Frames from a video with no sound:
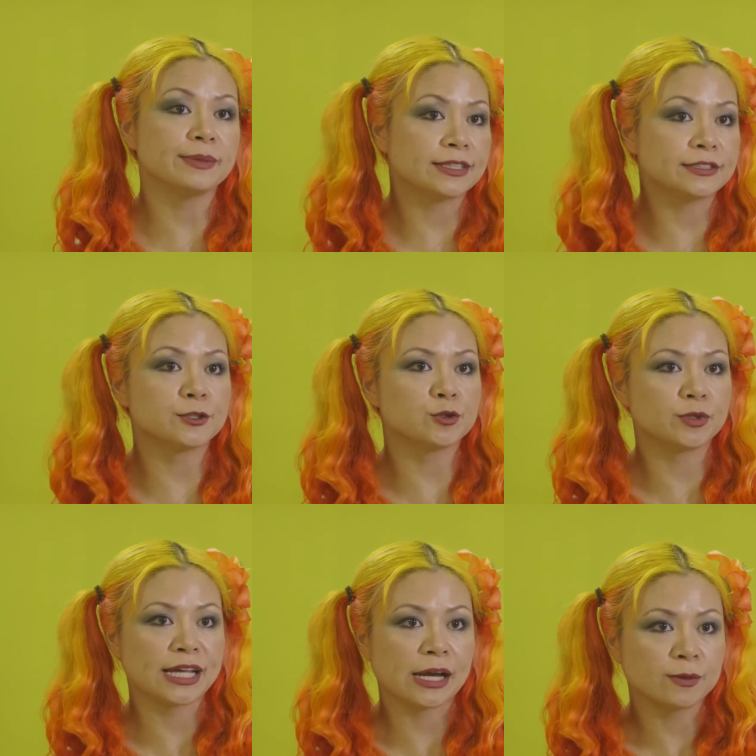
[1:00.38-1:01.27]
minutes to
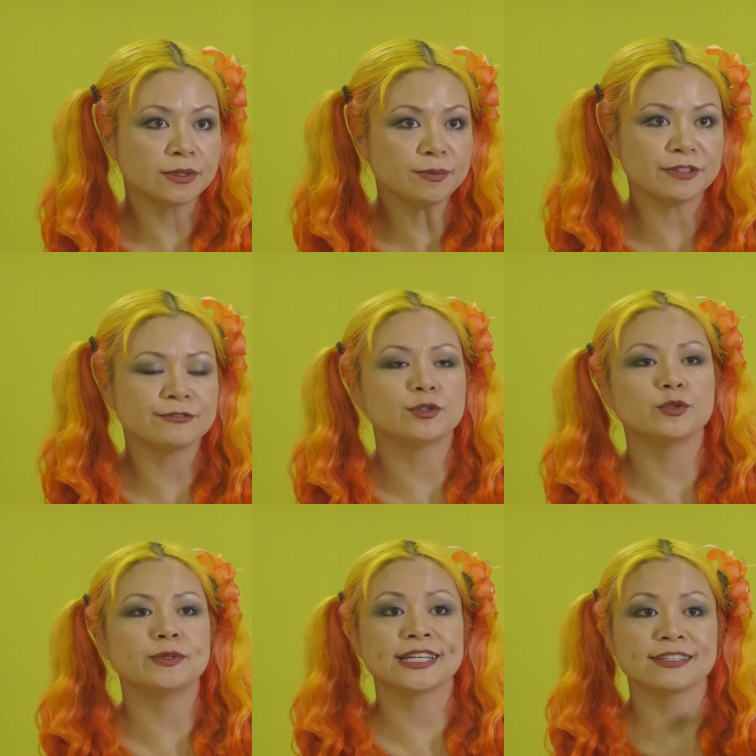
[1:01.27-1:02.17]
an hour before
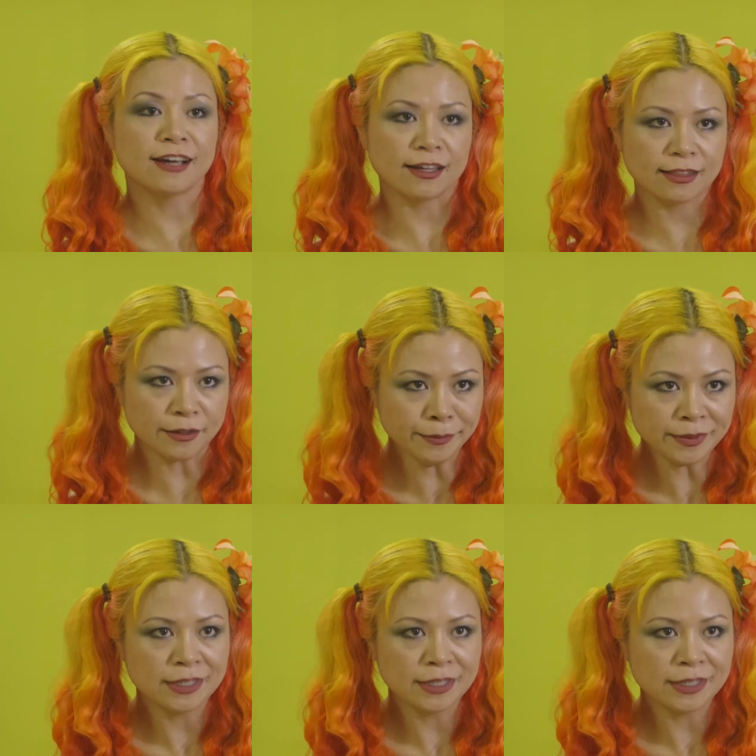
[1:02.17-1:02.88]
we can cut them.